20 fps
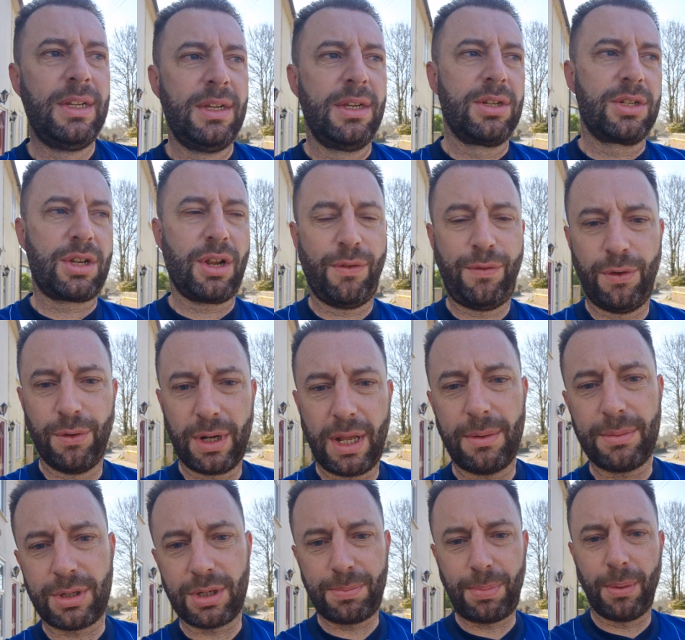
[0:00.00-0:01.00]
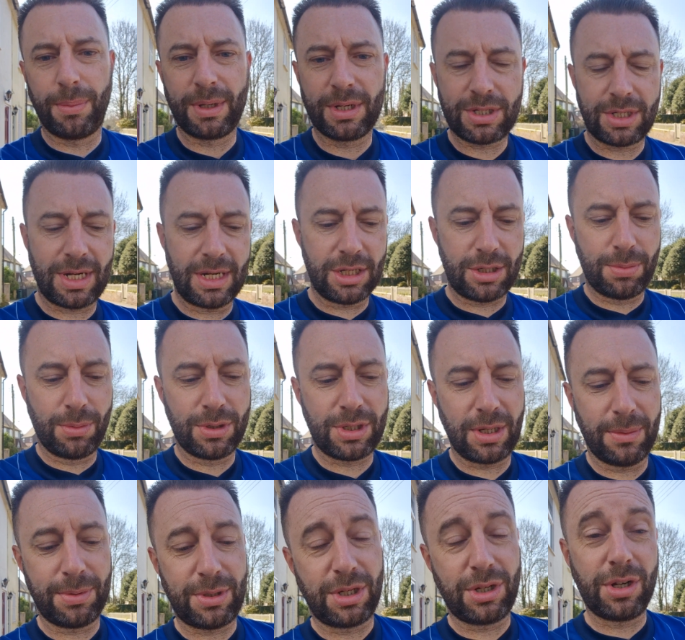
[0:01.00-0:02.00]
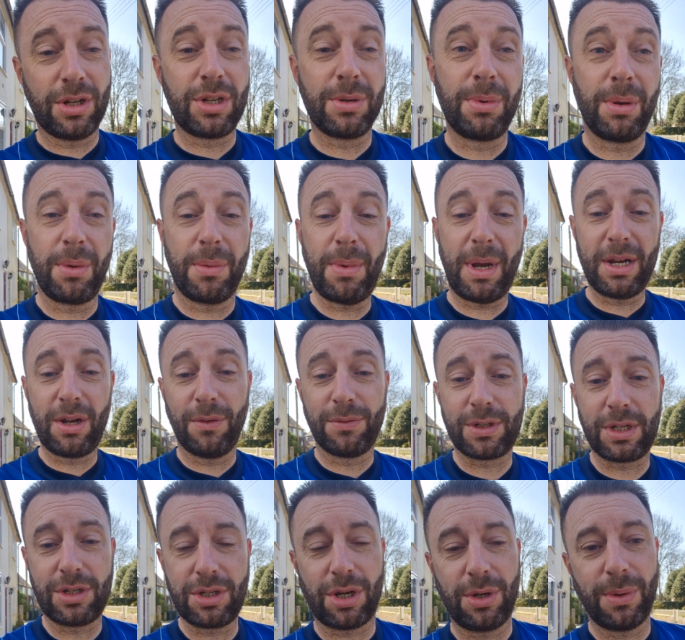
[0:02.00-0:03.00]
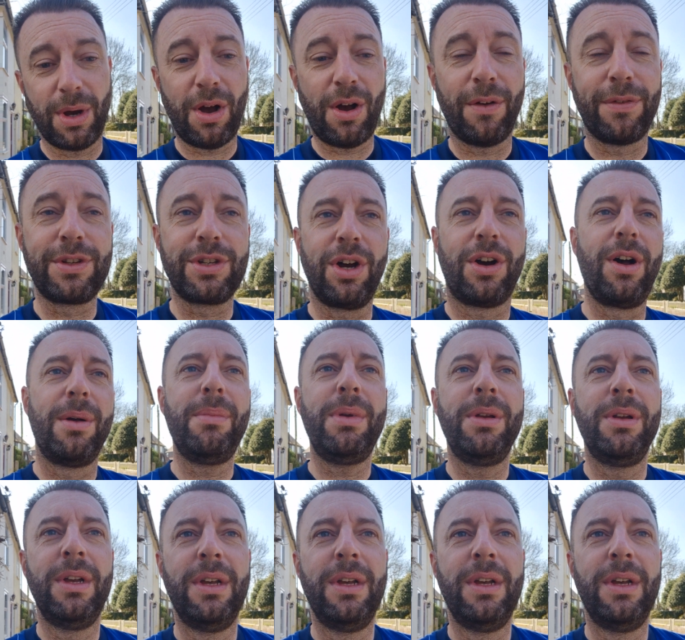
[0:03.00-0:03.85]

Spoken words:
so I thought that was probably a sensible substitution. But we made obviously 2 at half time.